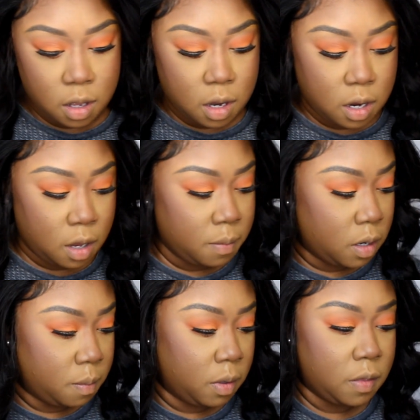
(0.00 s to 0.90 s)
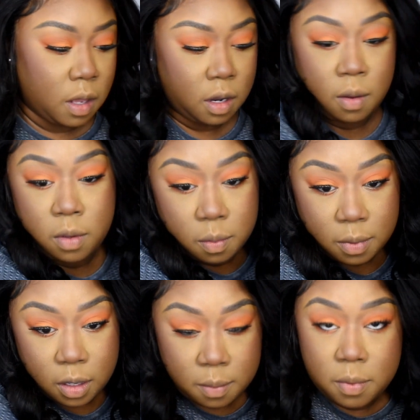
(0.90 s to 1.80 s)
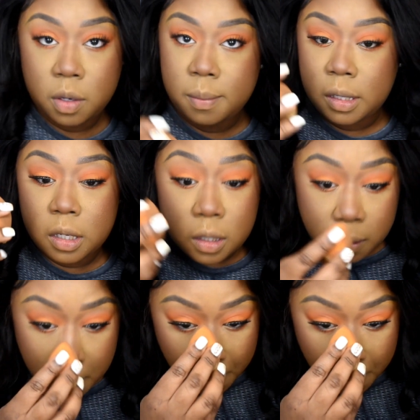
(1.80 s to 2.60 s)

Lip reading: And now I'm going to blend that out with my beauty blender.